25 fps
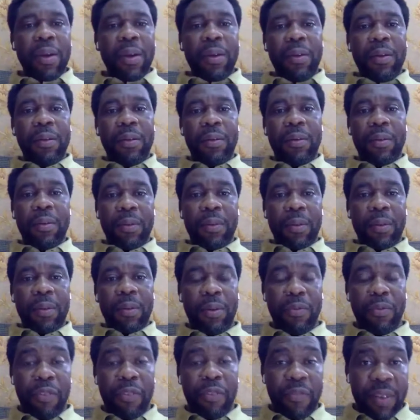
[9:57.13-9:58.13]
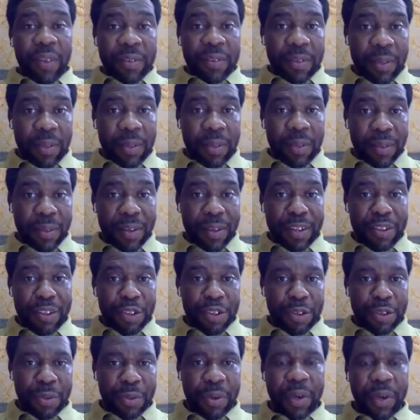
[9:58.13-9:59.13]
in, in River State,
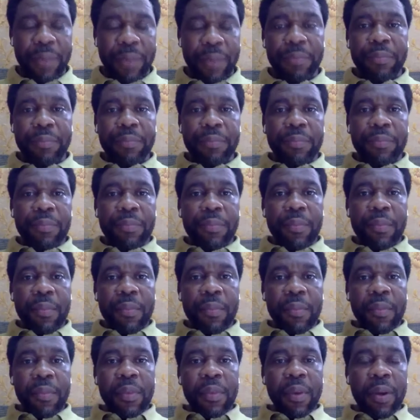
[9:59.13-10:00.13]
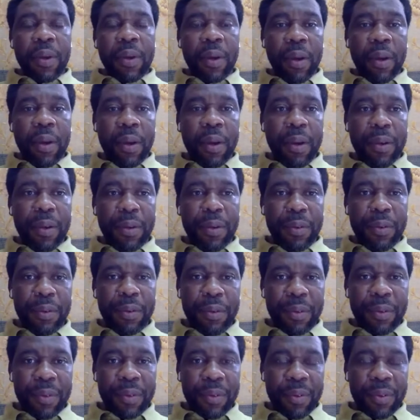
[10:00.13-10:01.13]
Nigeria.
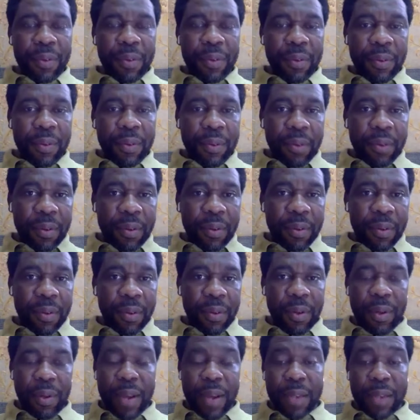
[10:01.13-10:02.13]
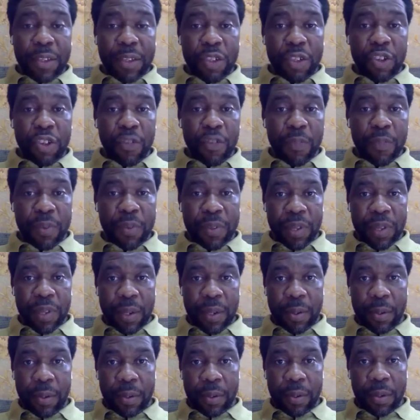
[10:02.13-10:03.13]
And in that city Port
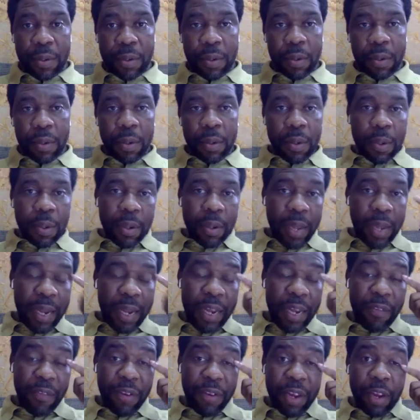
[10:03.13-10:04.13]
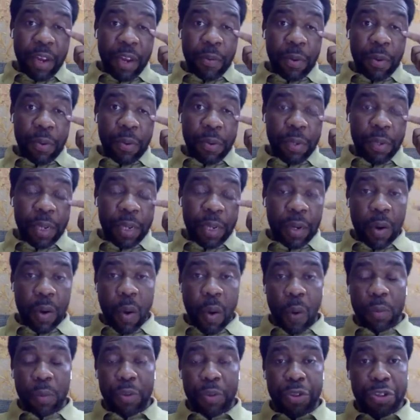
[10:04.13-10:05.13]
Harcourt, I live in a neighborhood
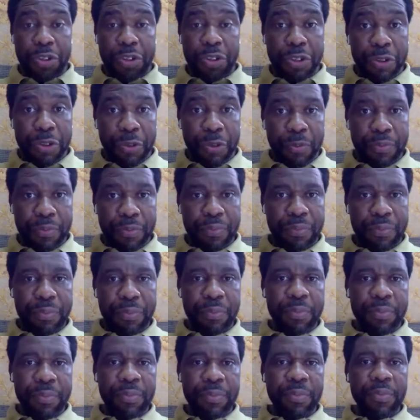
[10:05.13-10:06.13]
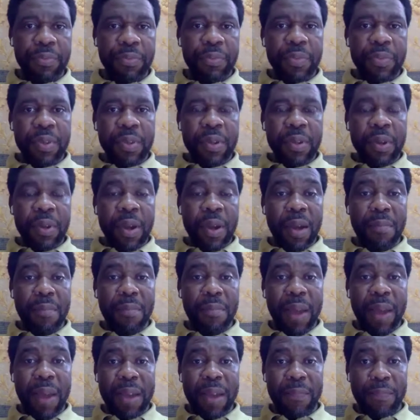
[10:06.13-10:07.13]
called Job.
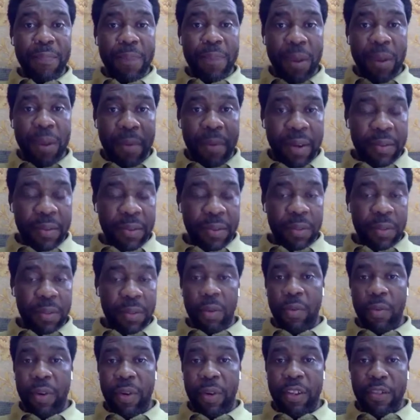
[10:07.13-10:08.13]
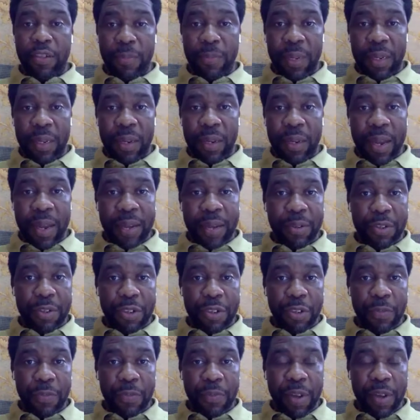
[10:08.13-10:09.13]
And my parents raised me in
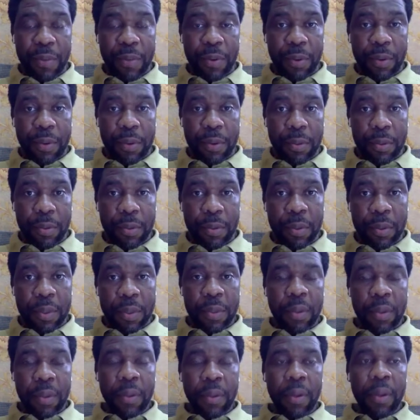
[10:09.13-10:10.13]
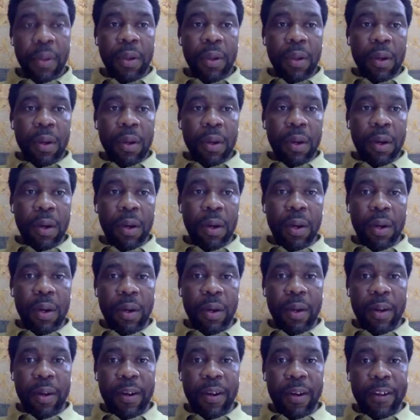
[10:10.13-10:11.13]
that Job neighborhood.
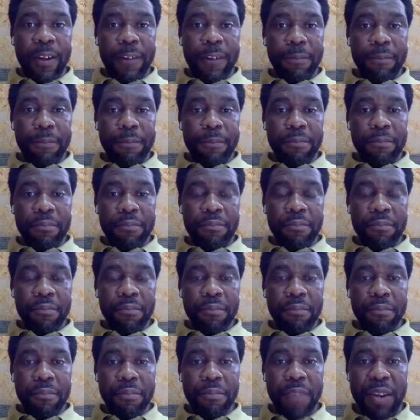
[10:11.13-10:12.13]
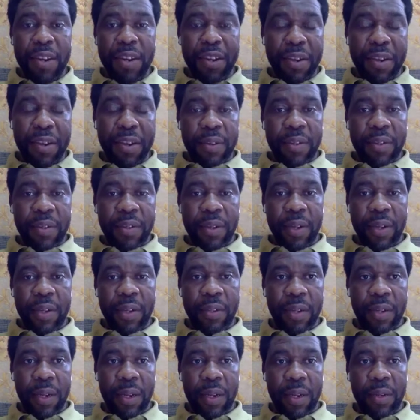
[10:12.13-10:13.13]
And uh, many years
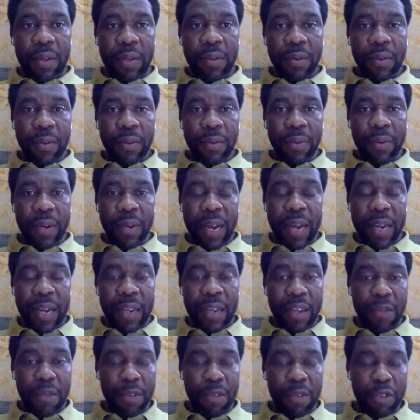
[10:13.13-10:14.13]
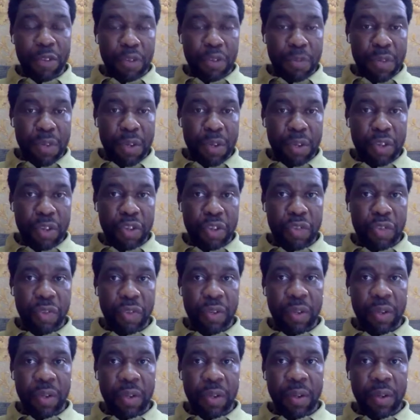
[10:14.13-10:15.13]
later, when I came into
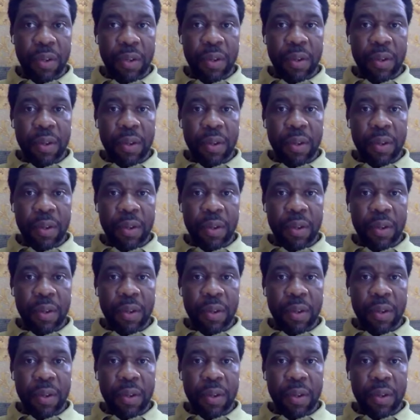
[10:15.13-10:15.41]
ministry,